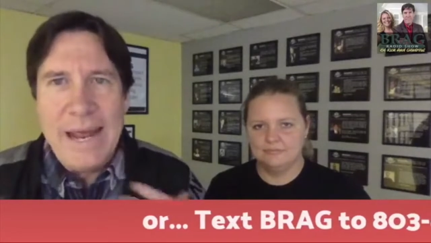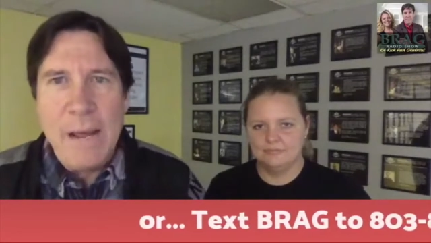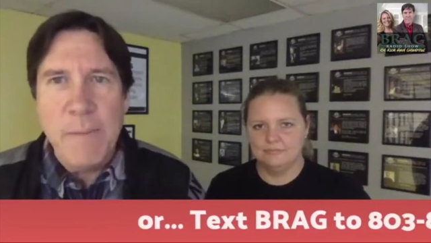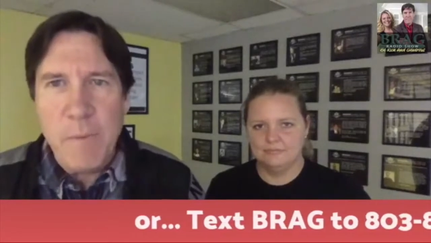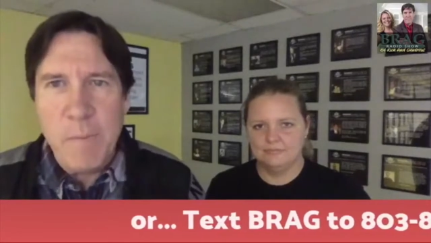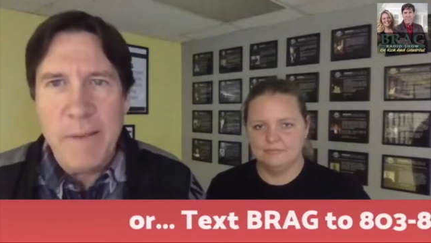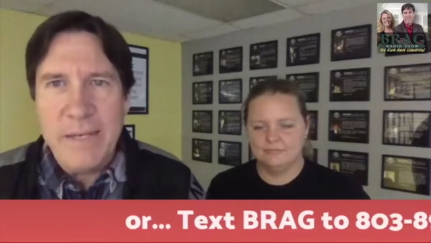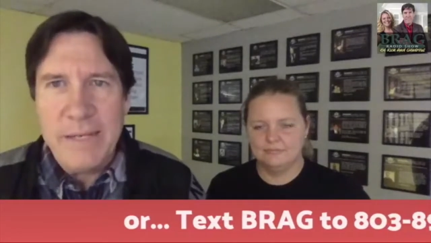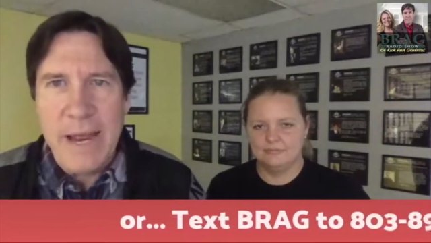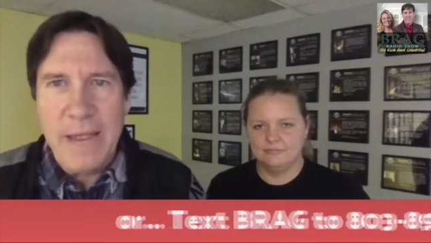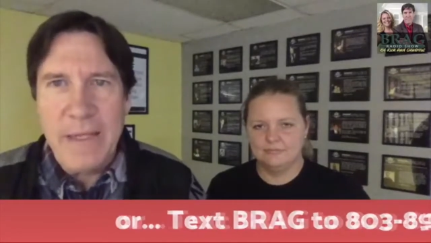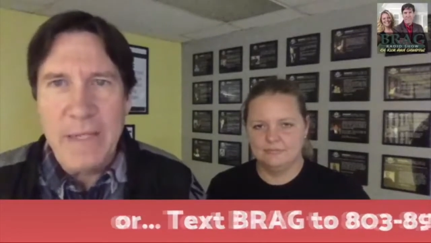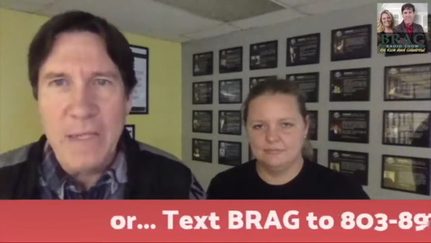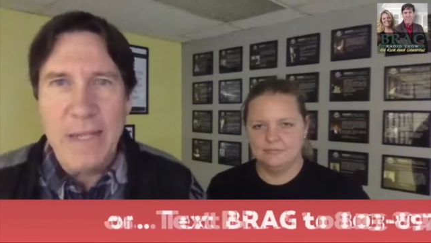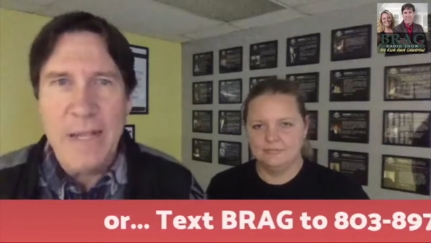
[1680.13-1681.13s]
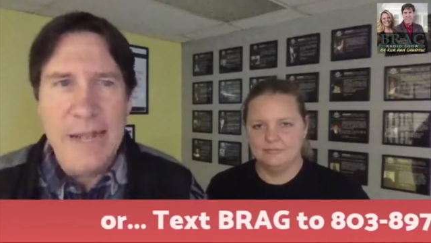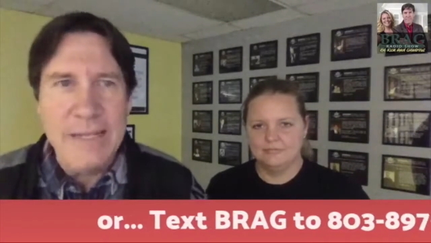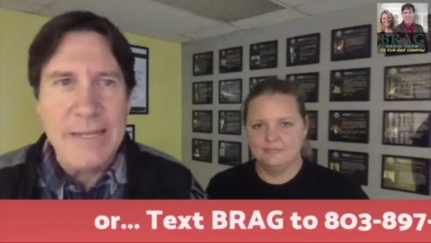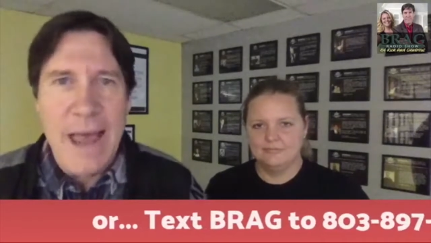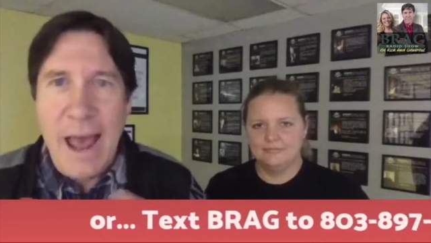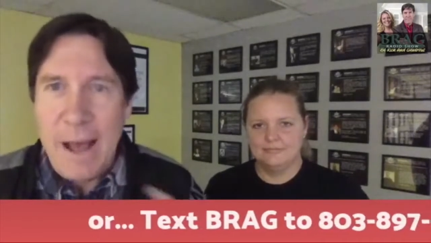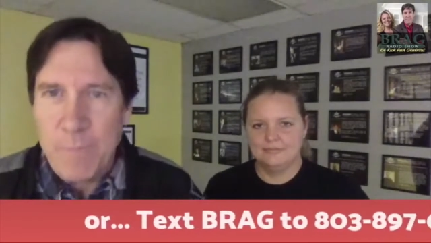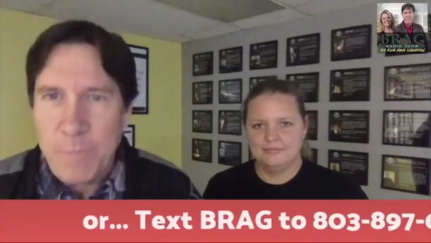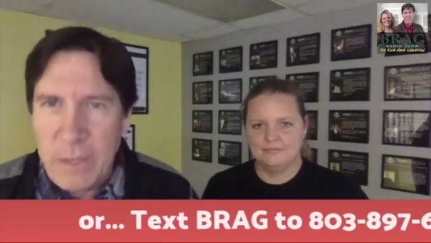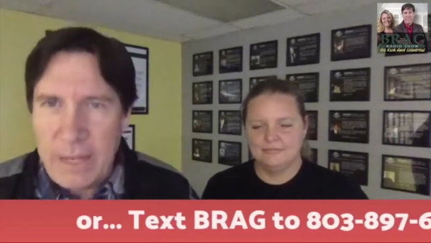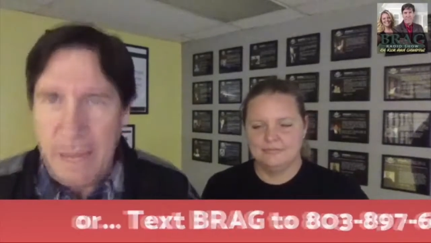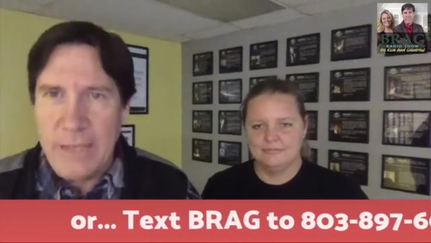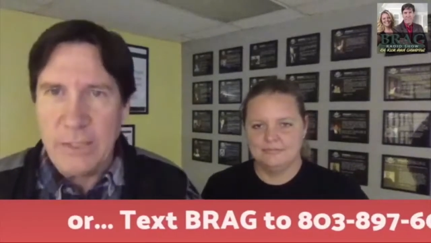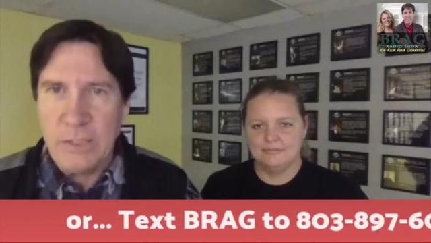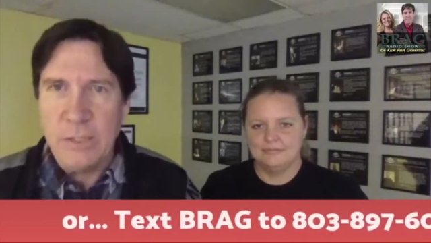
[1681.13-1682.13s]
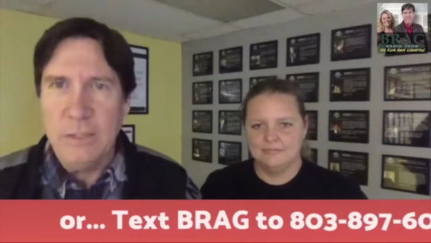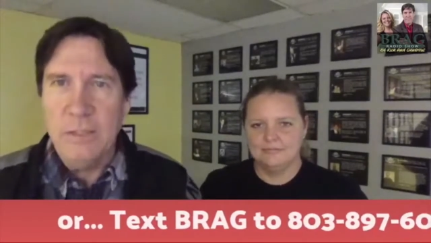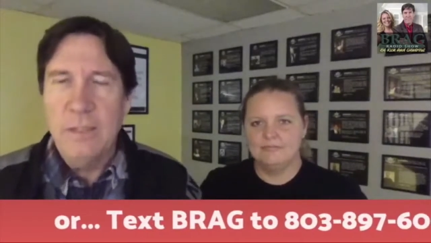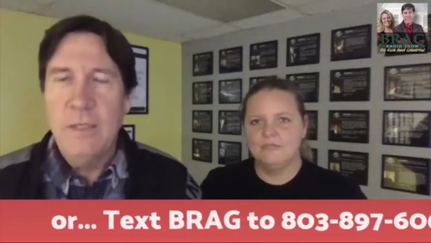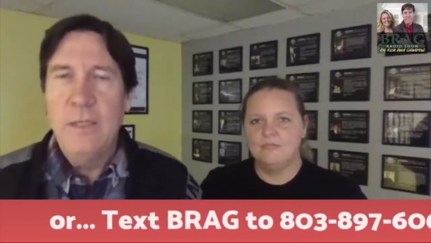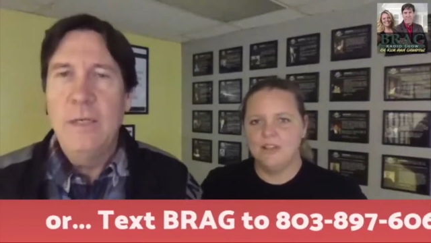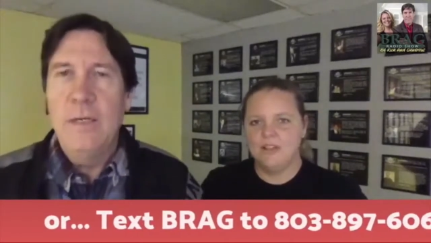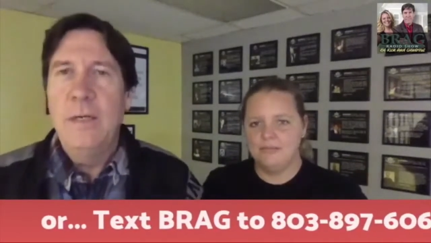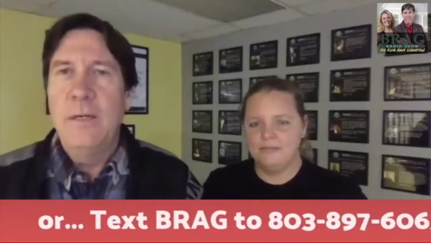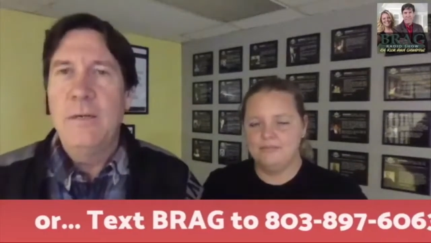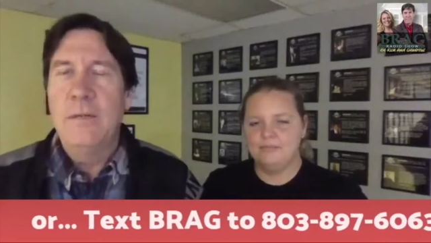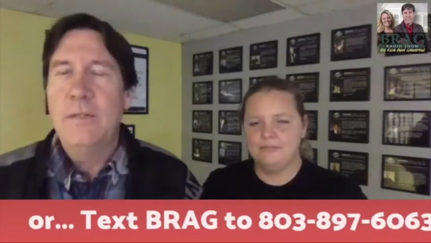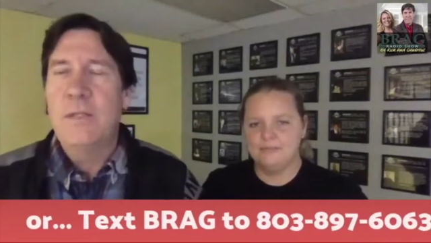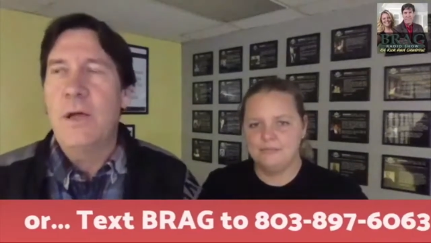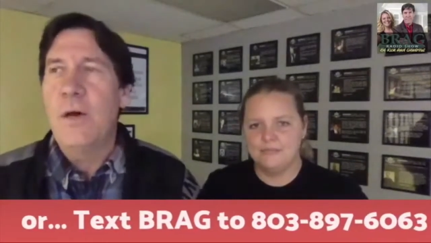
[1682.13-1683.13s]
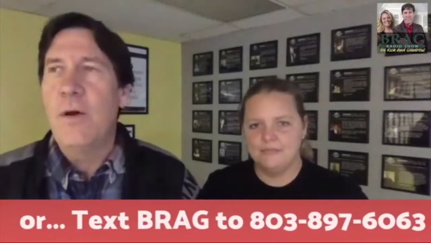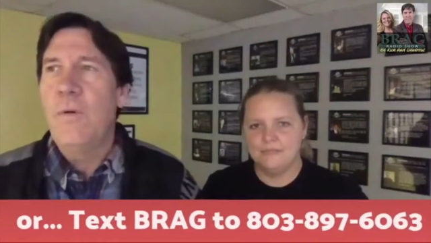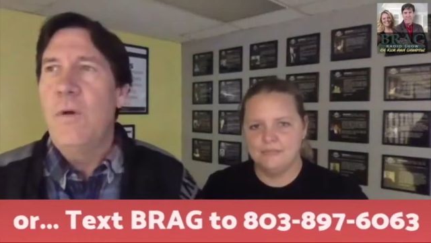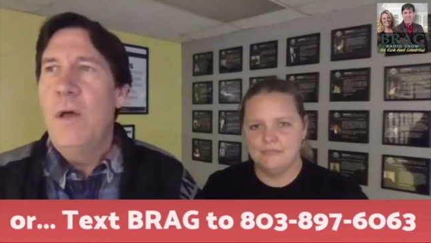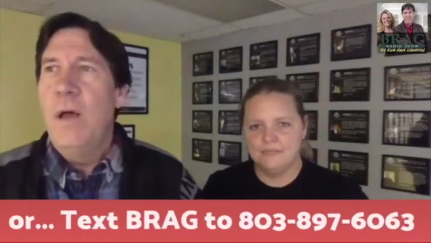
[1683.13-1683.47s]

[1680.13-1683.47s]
Speaker 1: implementation, it's application. Right. So